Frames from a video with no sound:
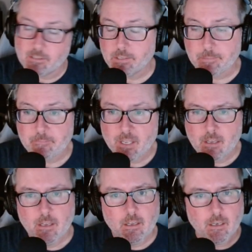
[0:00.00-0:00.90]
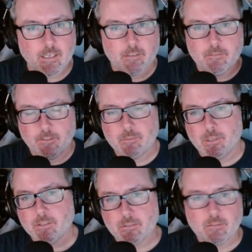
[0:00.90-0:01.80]
So anyway, again, fun
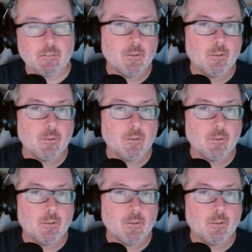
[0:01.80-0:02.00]
puzzle.